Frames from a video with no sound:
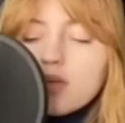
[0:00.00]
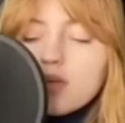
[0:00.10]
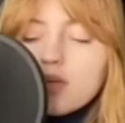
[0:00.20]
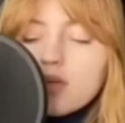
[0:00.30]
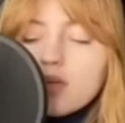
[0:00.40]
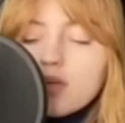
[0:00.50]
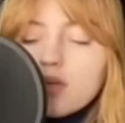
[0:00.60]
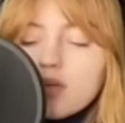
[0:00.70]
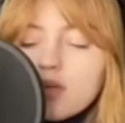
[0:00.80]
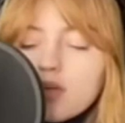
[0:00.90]

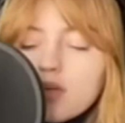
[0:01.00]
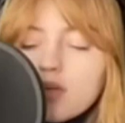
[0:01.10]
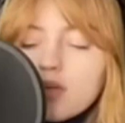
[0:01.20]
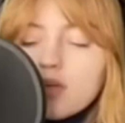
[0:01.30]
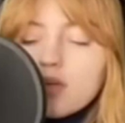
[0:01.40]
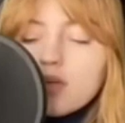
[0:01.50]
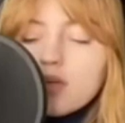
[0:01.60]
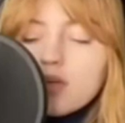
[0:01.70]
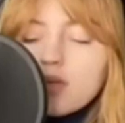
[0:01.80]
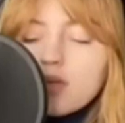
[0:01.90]

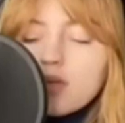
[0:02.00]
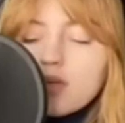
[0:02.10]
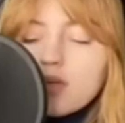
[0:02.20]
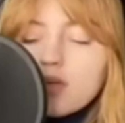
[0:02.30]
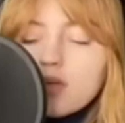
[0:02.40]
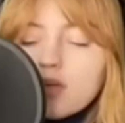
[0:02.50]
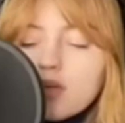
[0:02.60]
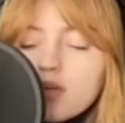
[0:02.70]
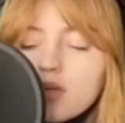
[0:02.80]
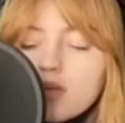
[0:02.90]

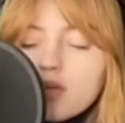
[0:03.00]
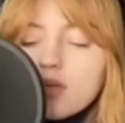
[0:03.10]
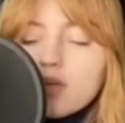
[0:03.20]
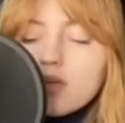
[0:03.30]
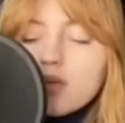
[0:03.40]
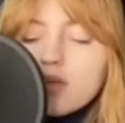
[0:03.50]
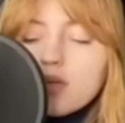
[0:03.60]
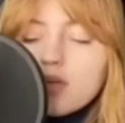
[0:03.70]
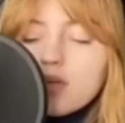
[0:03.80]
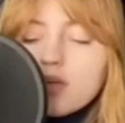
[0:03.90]

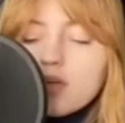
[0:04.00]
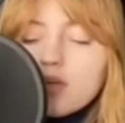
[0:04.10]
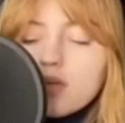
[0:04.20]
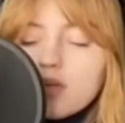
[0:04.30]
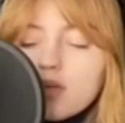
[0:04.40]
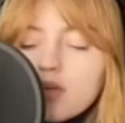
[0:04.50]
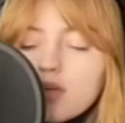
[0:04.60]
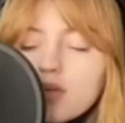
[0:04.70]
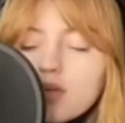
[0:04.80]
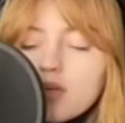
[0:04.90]

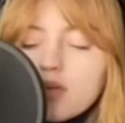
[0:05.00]
The person shown says nothing.